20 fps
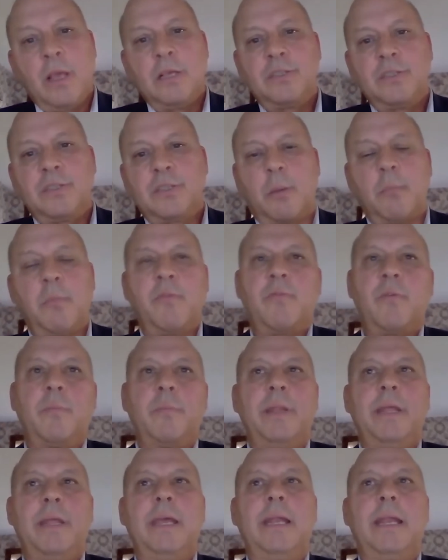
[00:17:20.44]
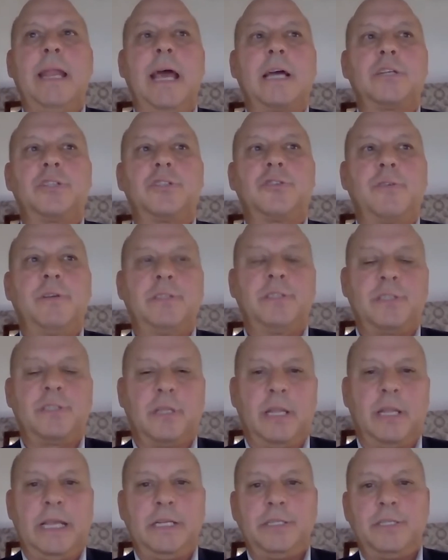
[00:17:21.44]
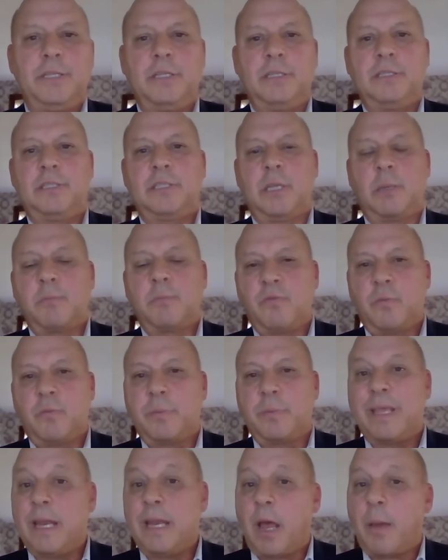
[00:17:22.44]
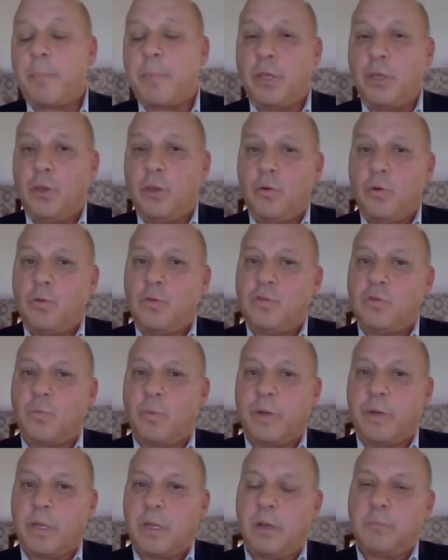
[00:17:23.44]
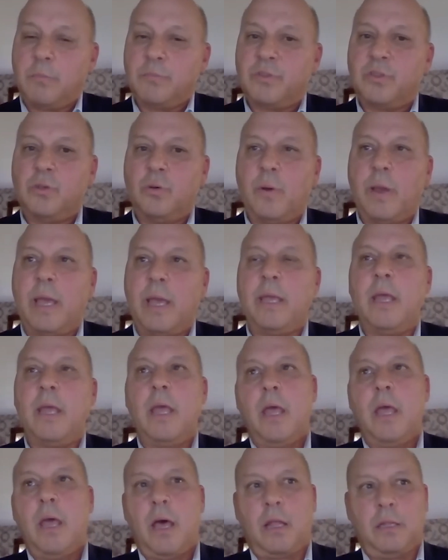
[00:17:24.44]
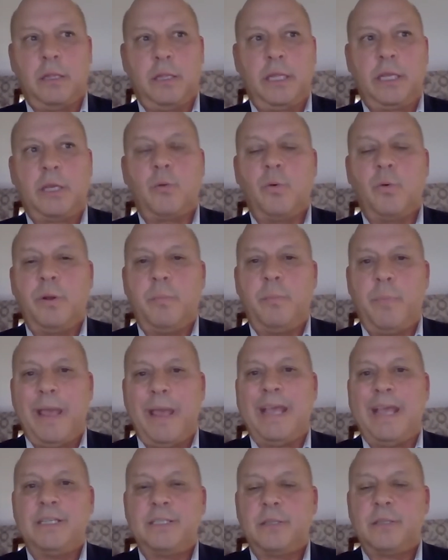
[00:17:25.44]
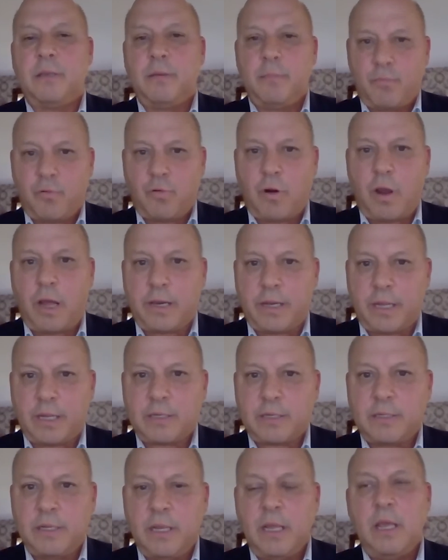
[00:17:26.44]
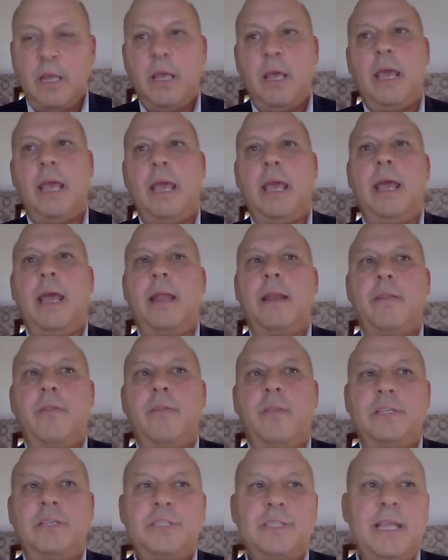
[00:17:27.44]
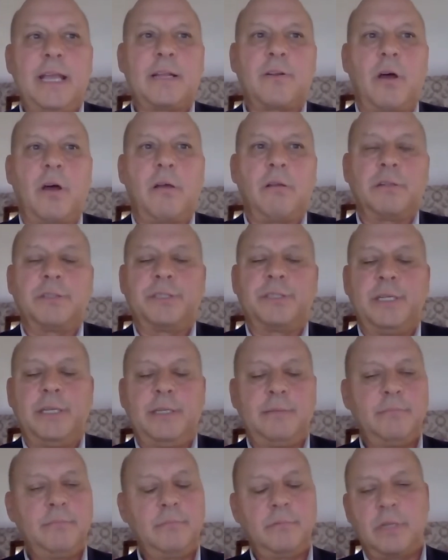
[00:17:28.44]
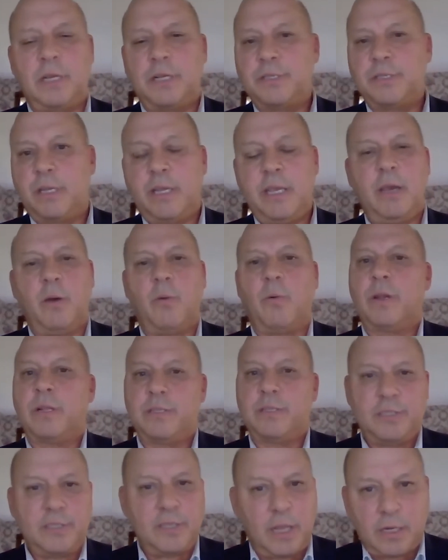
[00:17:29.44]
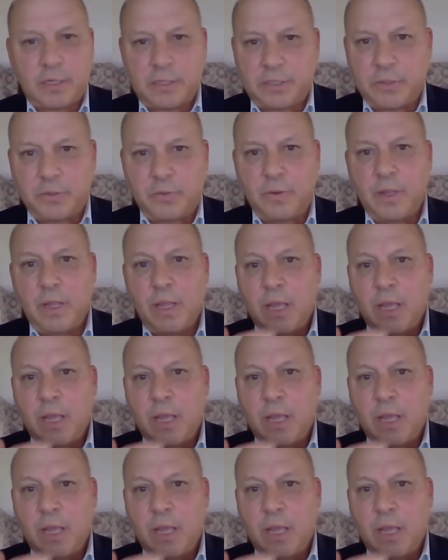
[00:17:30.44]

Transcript: Some of them need extra insulation. Some of them cannot be used when it comes to a liquid-based product. And this technology doesn't care what it's stuck to.